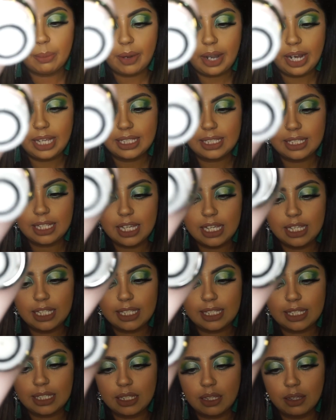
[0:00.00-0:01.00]
press
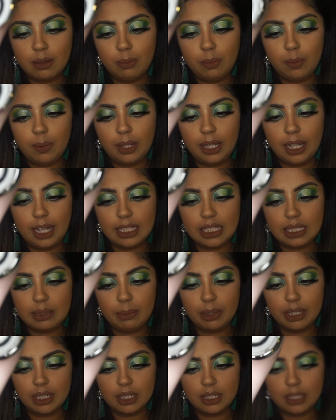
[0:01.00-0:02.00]
this plus
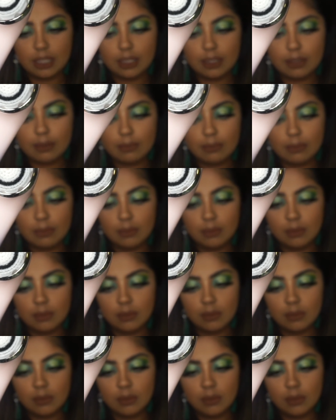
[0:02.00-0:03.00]
button.
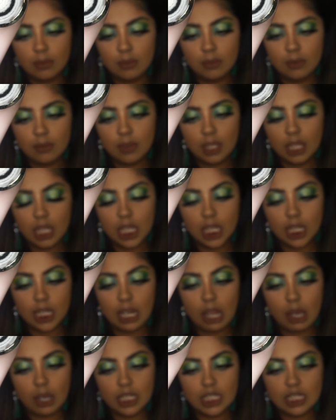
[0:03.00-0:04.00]

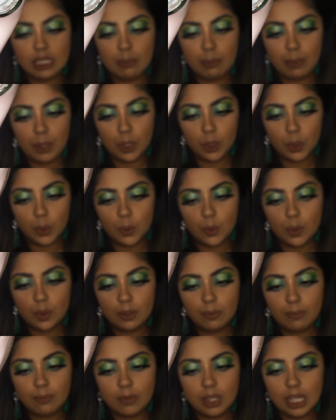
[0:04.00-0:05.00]
Now it's a blue.
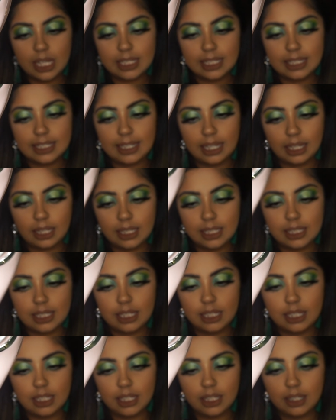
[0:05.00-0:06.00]
It's the second
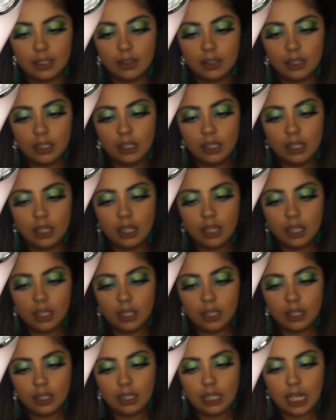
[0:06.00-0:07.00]
setting.
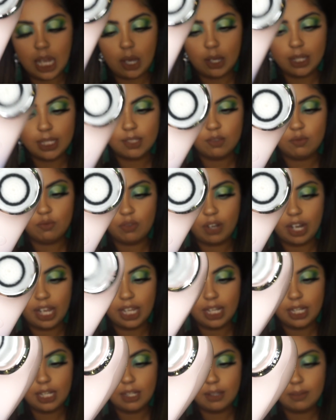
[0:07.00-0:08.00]
Now it's
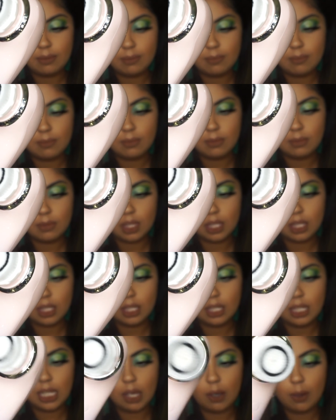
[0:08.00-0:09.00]
red.
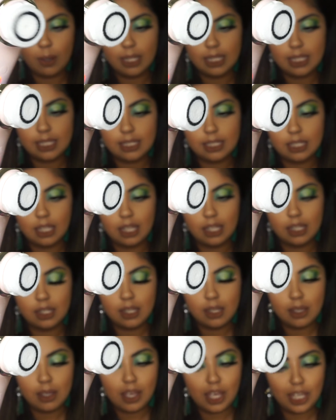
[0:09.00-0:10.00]
Now it's
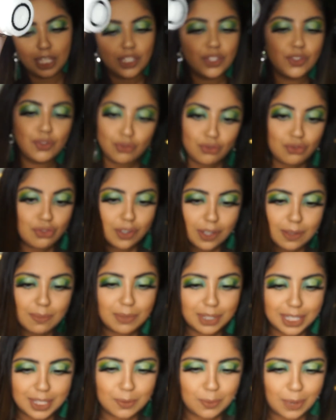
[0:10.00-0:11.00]

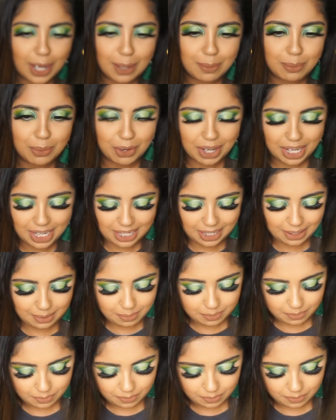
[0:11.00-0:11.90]
extremely vibrating.